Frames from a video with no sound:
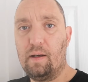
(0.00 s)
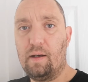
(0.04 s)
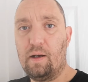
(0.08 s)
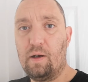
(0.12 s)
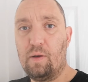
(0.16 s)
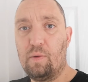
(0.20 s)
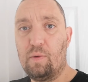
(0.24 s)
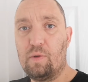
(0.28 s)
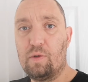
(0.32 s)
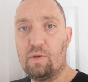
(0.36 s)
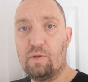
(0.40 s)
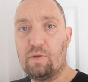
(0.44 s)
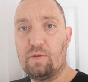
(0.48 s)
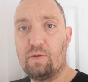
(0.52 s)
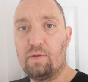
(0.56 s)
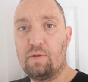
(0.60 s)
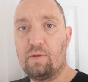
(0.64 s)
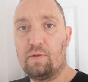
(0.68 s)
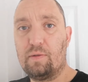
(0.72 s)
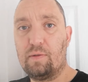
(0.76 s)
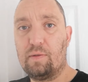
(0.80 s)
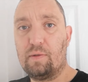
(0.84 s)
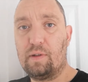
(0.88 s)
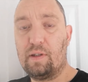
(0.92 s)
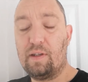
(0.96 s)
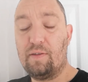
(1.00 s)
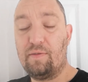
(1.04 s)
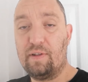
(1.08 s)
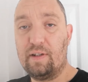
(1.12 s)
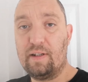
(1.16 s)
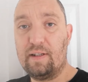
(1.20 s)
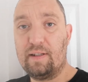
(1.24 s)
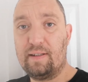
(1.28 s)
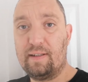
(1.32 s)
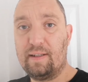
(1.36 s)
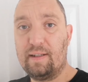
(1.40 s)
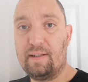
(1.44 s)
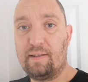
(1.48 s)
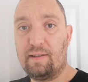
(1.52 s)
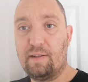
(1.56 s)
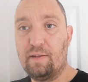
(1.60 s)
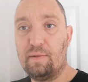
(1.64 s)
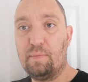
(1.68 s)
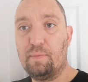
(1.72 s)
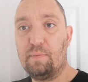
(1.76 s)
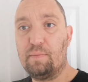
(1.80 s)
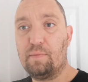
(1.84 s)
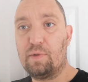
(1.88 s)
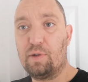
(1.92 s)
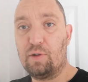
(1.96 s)
I was given this
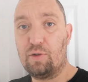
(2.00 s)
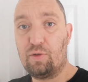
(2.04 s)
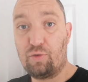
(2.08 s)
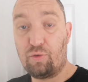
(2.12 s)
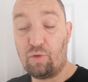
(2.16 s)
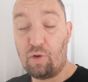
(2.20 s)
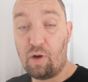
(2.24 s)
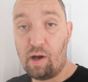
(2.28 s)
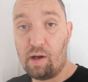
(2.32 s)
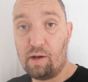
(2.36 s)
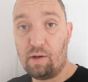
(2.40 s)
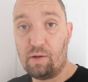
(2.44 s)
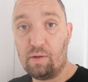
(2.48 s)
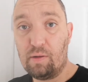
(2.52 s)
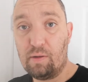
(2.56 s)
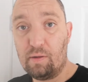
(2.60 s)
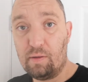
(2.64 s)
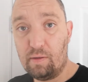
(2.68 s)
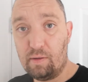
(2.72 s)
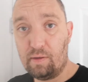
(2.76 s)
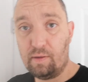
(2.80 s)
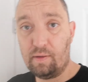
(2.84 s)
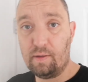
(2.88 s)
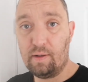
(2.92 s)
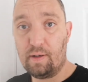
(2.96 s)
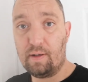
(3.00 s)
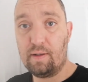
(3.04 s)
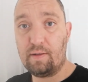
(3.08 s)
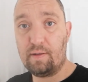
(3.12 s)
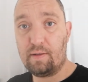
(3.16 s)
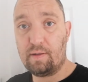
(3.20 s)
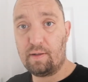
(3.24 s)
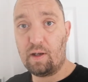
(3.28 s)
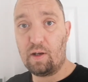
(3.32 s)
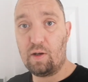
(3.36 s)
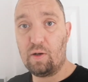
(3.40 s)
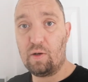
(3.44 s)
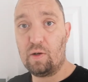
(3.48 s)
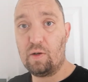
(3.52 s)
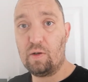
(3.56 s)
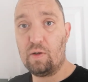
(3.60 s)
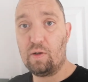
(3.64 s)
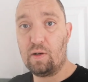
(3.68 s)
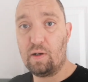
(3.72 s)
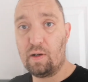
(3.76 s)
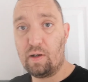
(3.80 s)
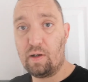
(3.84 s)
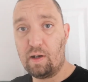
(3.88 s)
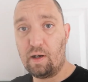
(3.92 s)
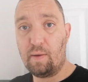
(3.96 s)
system to trial, so
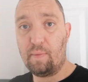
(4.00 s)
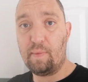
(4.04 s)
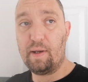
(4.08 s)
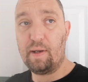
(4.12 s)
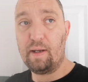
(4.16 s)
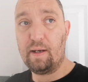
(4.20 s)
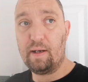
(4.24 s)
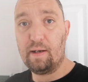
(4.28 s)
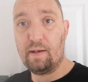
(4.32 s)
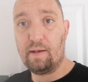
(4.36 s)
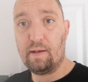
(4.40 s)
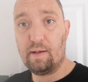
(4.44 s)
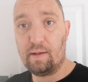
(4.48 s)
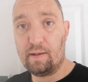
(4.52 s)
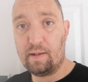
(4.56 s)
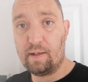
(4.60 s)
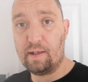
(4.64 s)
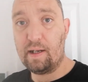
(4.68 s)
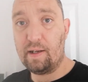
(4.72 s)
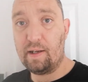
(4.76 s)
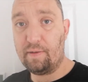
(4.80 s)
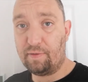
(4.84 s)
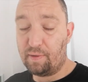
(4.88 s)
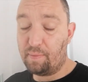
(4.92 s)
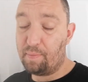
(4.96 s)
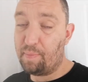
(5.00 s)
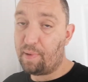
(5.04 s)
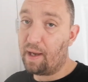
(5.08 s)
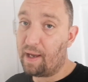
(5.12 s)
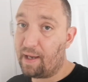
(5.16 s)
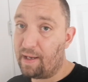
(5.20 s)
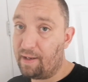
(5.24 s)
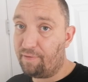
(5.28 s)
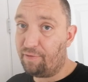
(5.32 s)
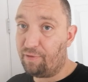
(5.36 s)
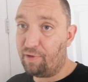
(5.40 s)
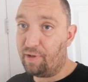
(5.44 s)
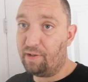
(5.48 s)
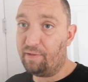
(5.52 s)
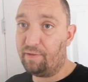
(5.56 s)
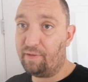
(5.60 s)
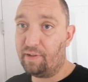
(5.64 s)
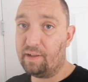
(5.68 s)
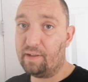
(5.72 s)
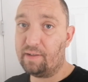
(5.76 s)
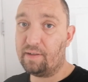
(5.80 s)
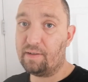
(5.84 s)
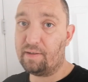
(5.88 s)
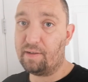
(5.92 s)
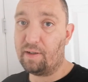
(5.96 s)
I mean, I didn't have to pay for
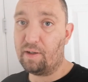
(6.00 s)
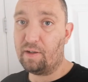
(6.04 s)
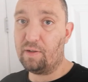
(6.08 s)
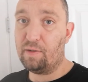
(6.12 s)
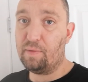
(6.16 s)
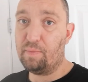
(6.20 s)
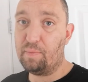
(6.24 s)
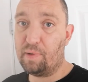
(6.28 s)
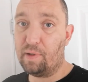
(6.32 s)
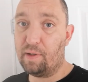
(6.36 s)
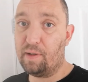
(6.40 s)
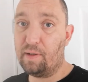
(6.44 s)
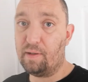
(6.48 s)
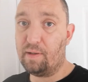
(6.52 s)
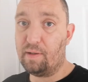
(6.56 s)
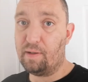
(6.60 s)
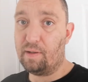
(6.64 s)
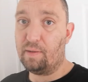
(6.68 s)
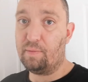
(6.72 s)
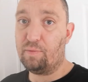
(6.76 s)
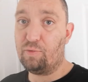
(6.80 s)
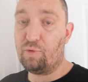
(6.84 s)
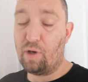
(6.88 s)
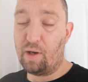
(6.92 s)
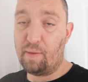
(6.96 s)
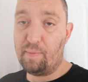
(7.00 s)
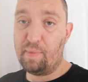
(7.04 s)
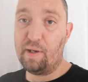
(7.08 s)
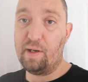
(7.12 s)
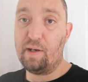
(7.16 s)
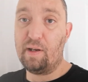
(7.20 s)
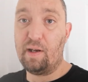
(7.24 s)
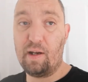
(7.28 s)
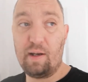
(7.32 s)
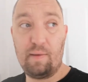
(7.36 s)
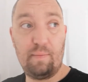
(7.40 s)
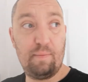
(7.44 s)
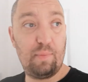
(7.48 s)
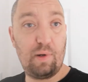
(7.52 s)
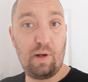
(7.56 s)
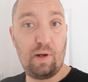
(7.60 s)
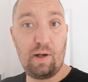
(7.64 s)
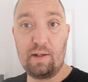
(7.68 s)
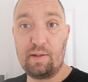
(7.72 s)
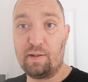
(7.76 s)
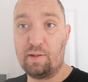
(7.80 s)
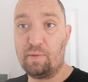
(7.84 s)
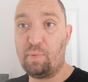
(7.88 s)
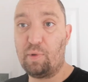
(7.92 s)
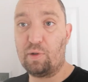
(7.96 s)
anything. But I've tried being as
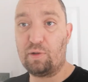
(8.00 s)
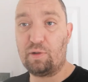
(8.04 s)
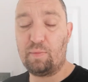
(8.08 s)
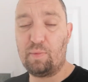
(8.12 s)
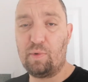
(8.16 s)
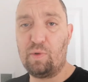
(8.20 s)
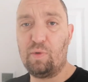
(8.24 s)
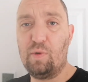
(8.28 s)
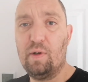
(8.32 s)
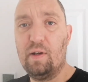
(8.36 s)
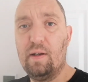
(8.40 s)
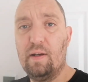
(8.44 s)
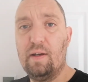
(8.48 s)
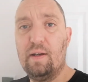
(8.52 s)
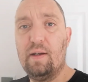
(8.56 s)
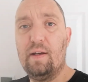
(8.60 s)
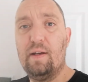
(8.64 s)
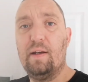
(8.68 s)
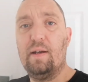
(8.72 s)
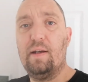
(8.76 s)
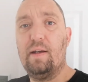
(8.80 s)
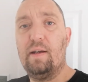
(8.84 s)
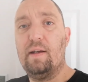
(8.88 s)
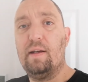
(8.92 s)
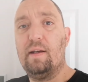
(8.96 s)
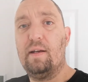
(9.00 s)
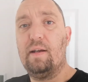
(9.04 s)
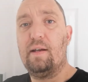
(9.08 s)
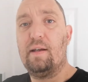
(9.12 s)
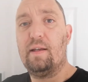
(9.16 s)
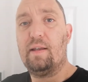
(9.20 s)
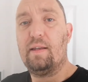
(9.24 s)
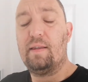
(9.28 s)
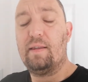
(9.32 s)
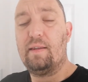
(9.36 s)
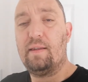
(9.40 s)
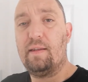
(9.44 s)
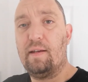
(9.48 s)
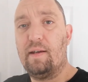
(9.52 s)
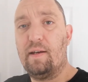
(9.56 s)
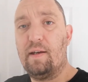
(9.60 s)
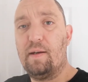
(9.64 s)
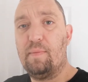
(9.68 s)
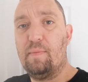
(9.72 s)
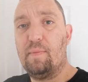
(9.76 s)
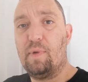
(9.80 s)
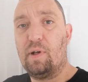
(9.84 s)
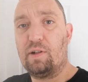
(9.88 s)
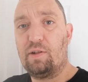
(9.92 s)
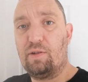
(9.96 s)
unbiased as possible.
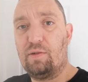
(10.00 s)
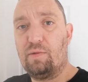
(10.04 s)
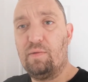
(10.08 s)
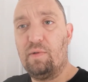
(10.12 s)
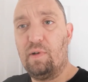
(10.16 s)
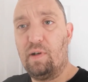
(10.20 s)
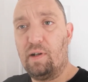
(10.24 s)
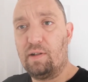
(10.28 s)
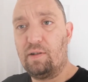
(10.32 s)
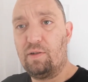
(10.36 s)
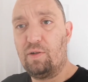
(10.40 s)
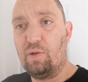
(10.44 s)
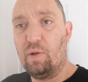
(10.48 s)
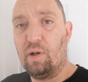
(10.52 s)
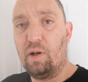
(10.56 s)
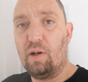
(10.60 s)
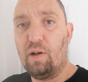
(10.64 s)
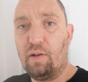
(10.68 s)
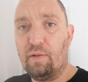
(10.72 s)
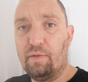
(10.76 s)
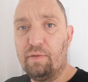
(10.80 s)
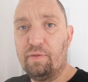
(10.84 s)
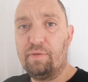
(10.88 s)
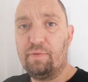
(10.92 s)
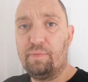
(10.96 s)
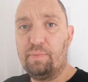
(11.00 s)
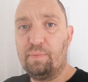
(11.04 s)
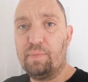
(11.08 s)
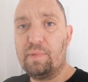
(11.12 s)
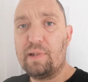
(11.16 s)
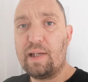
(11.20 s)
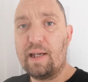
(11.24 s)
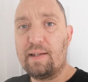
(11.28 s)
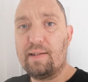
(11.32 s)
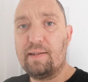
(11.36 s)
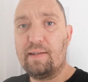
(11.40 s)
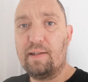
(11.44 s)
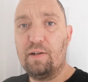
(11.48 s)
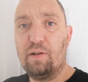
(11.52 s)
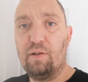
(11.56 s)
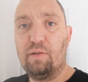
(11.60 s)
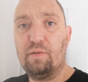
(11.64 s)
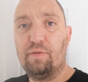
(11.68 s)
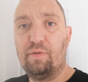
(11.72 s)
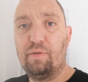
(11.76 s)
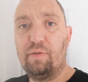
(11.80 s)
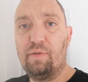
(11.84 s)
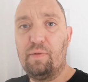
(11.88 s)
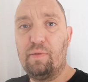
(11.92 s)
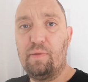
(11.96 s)
I do a lot of testing
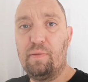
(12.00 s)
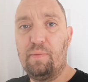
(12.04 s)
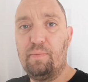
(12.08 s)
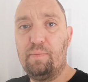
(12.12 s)
of